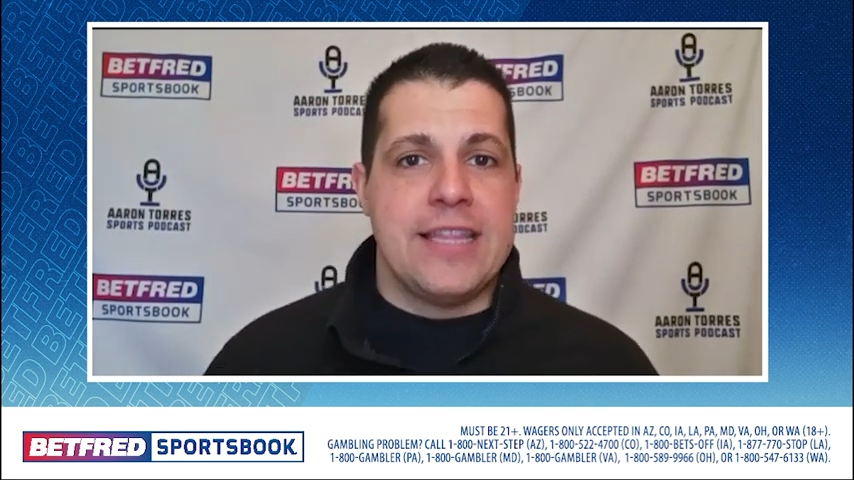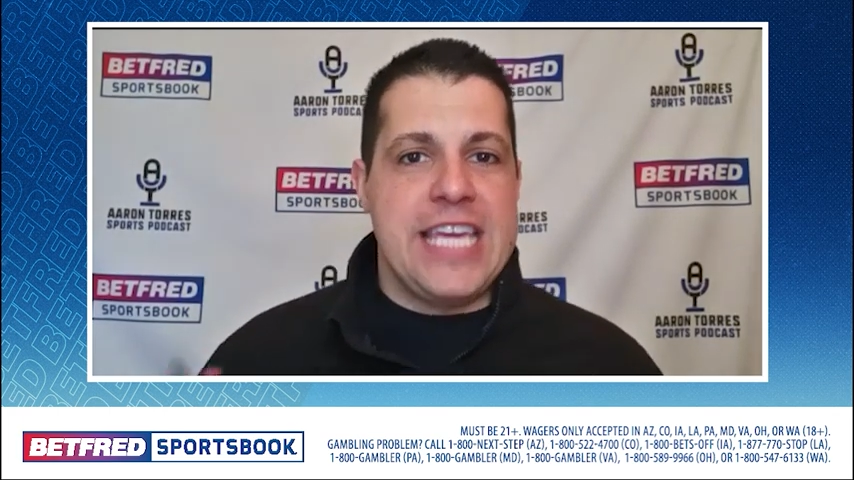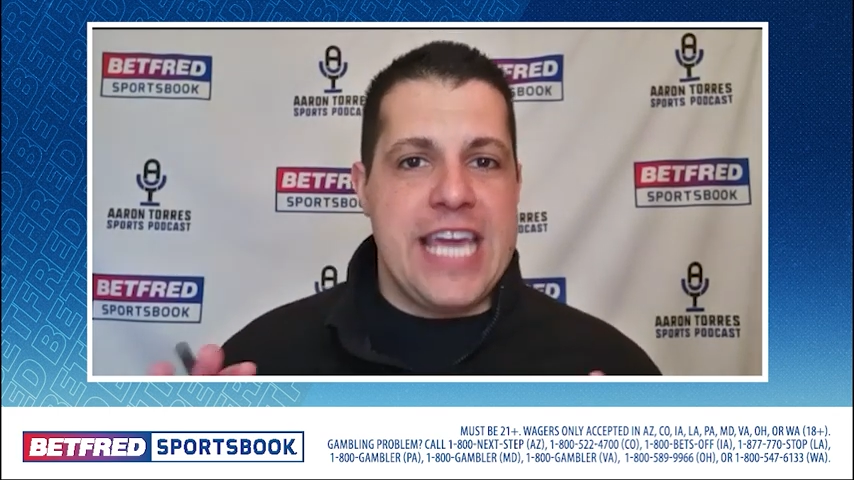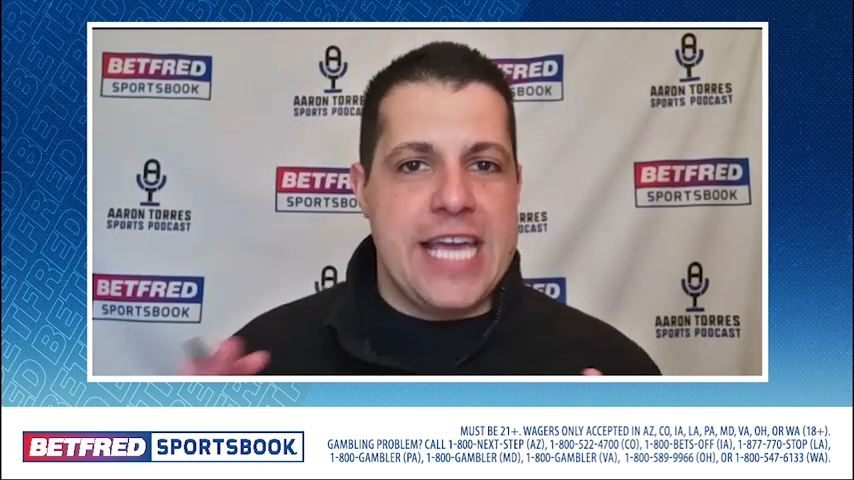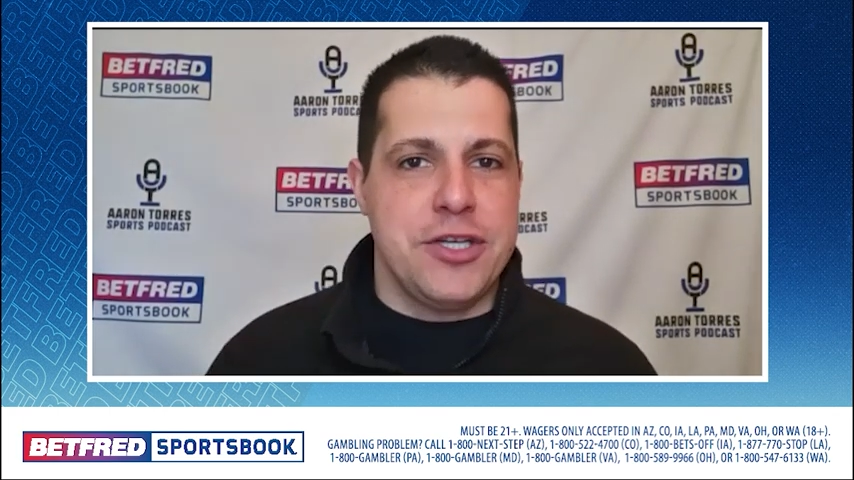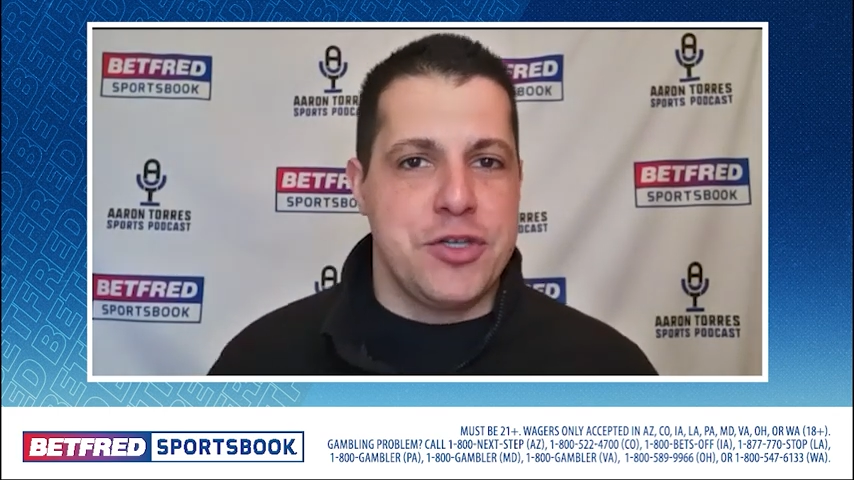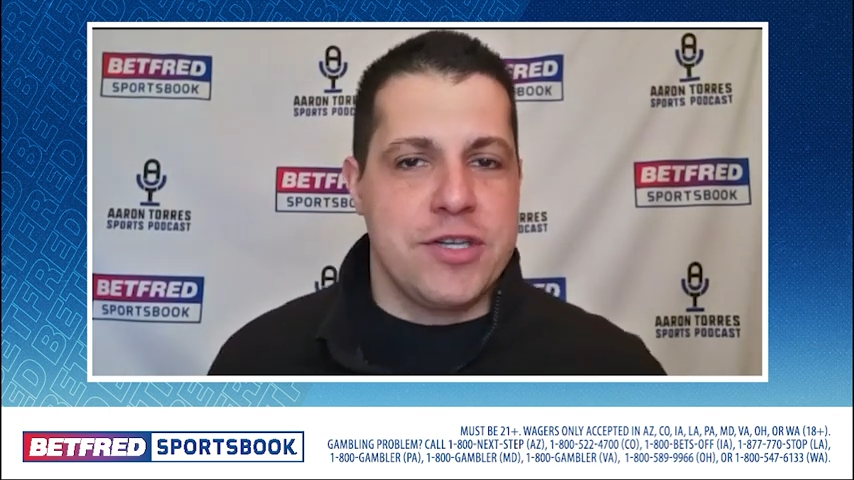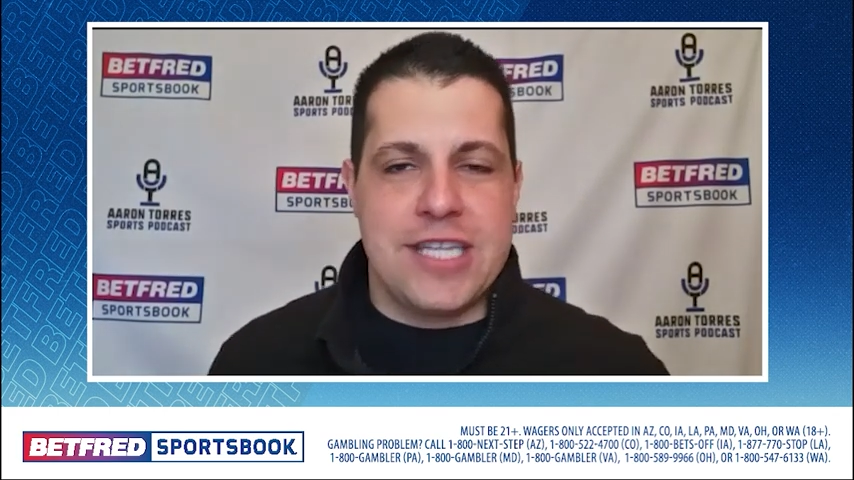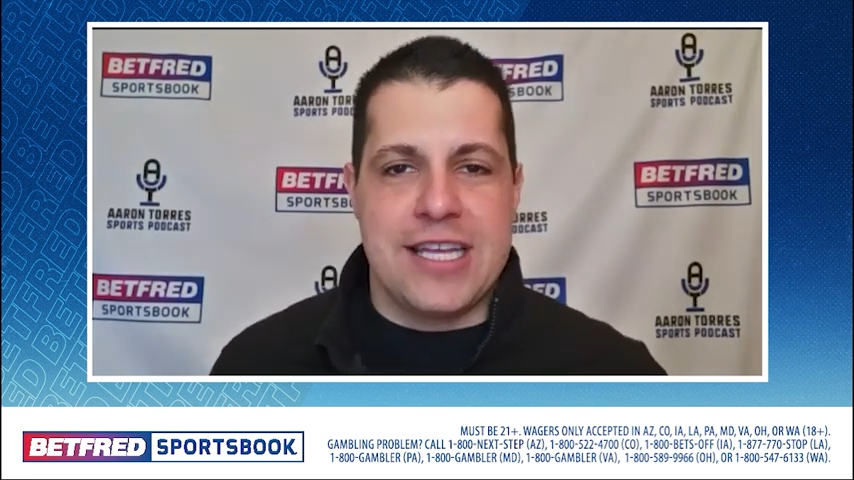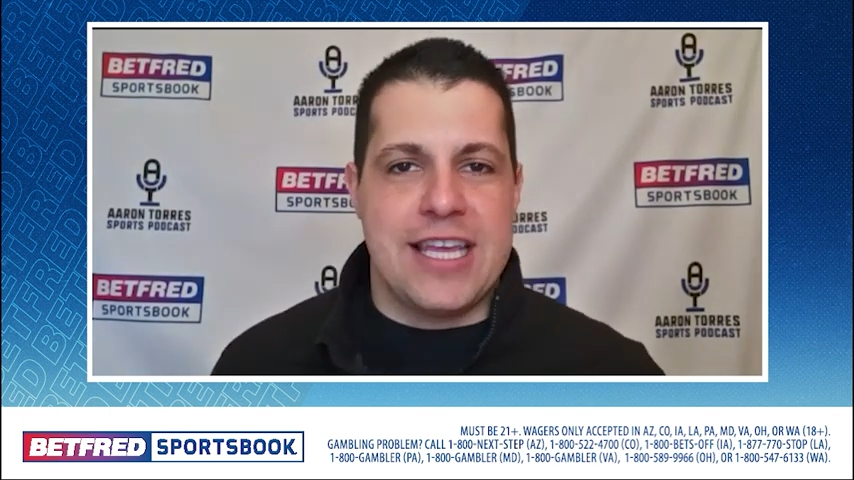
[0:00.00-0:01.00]
The
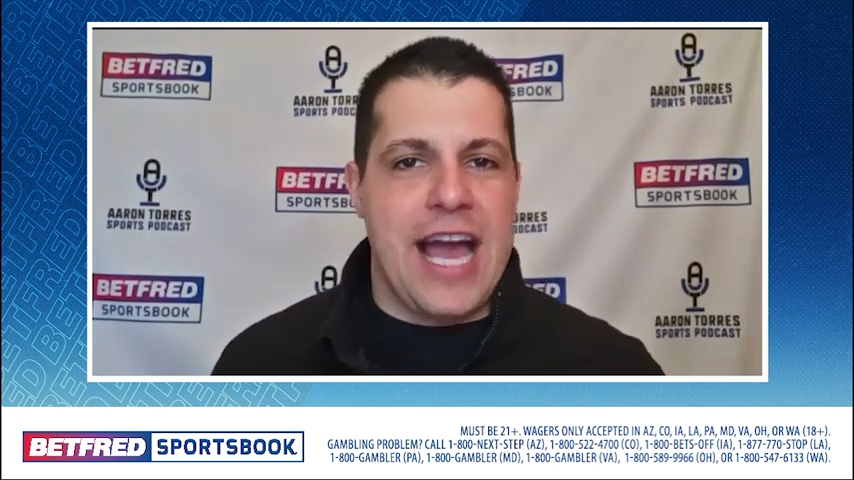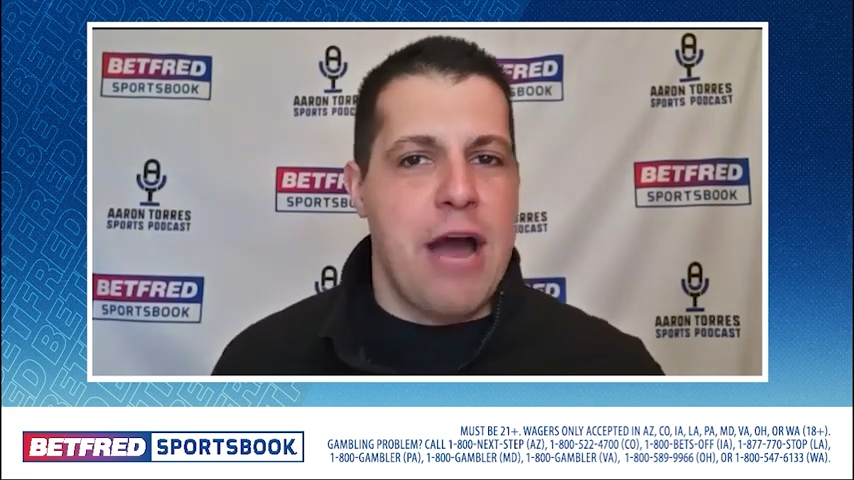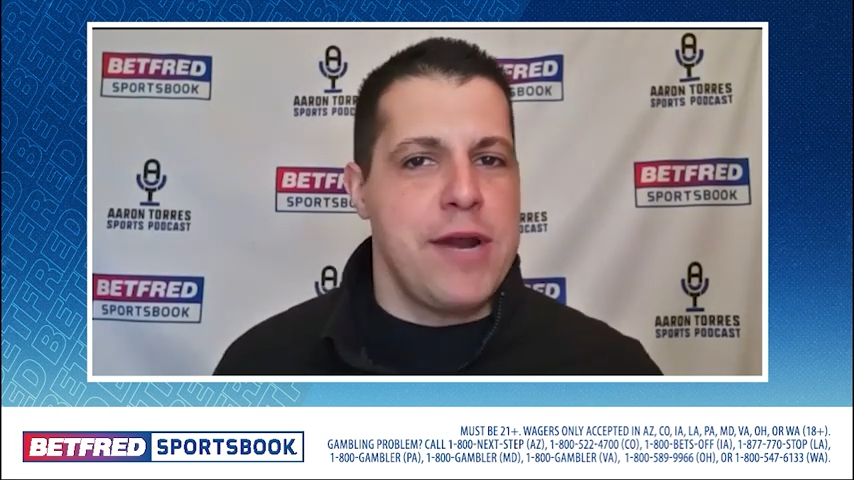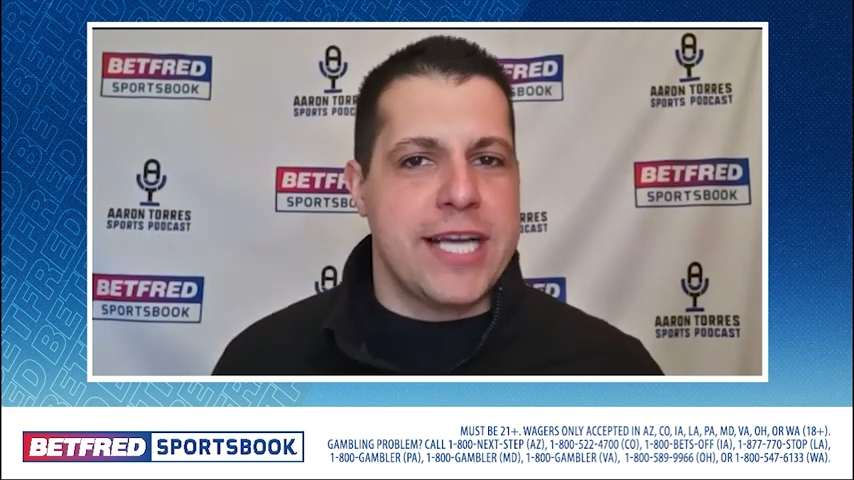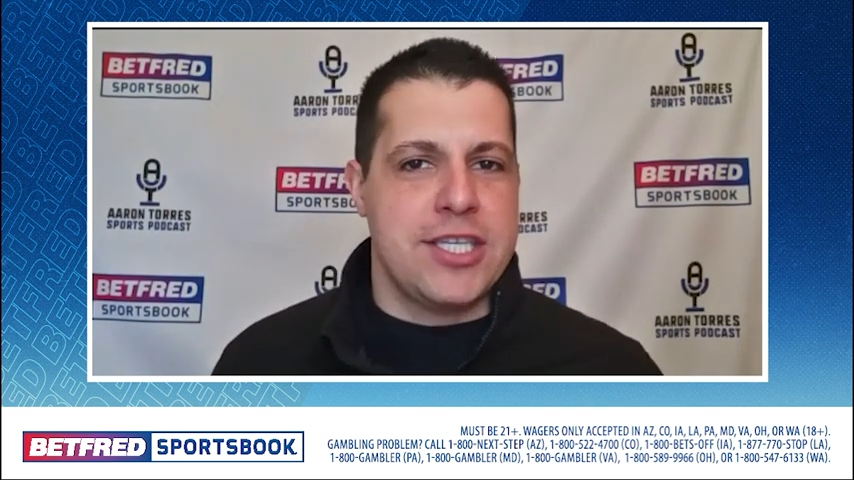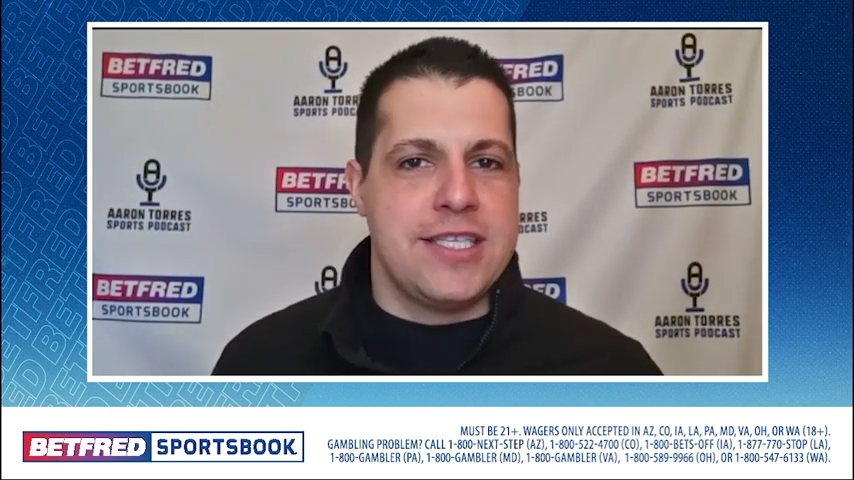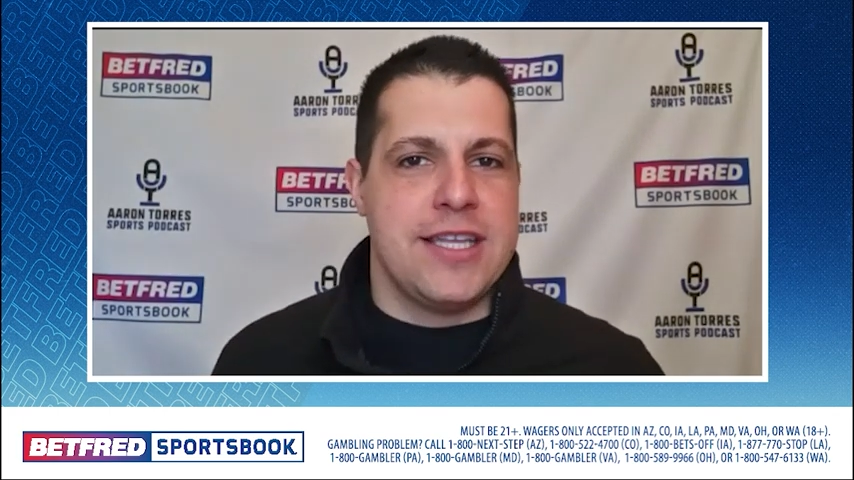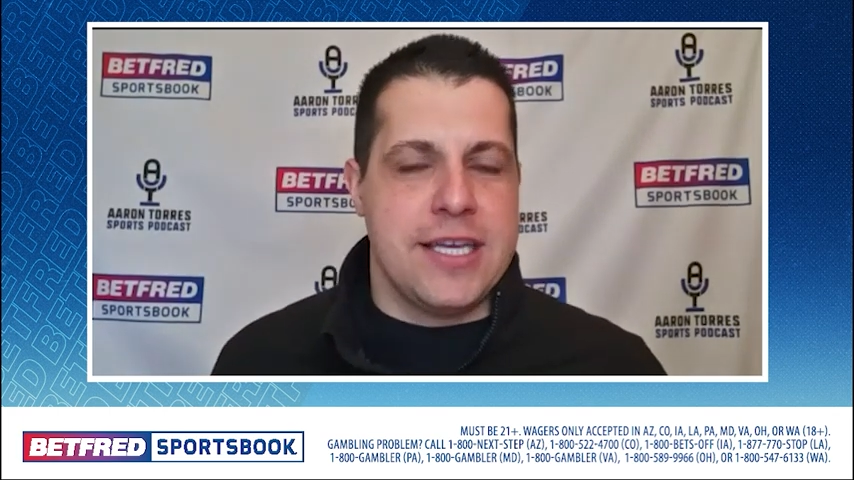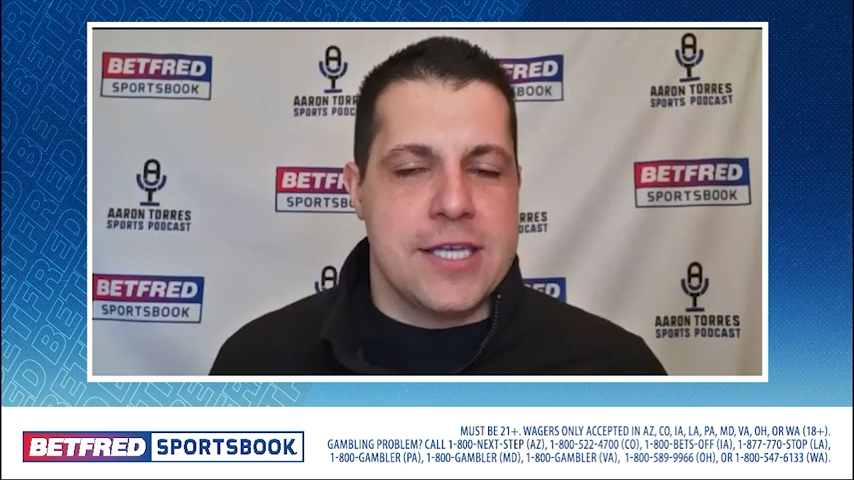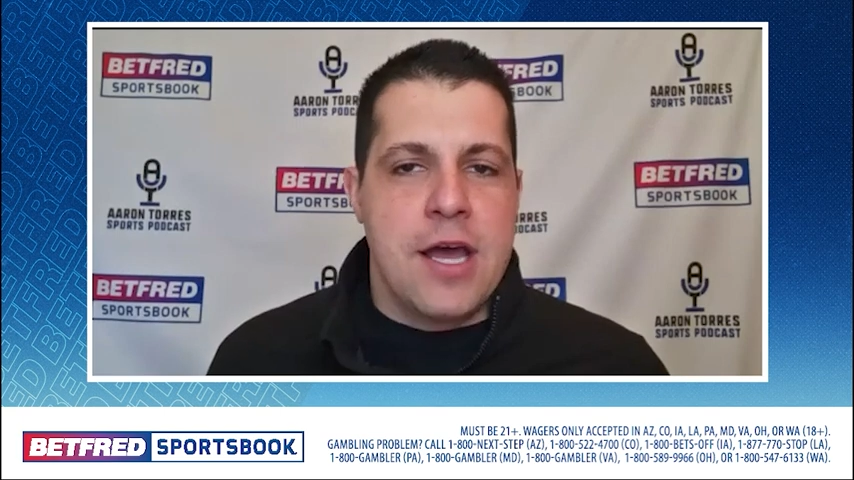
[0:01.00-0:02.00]
interesting thing, I would actually say
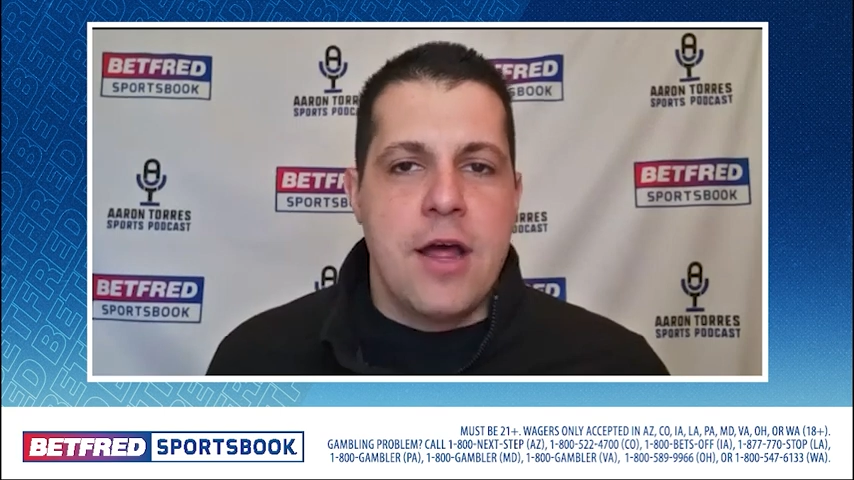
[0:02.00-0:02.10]
this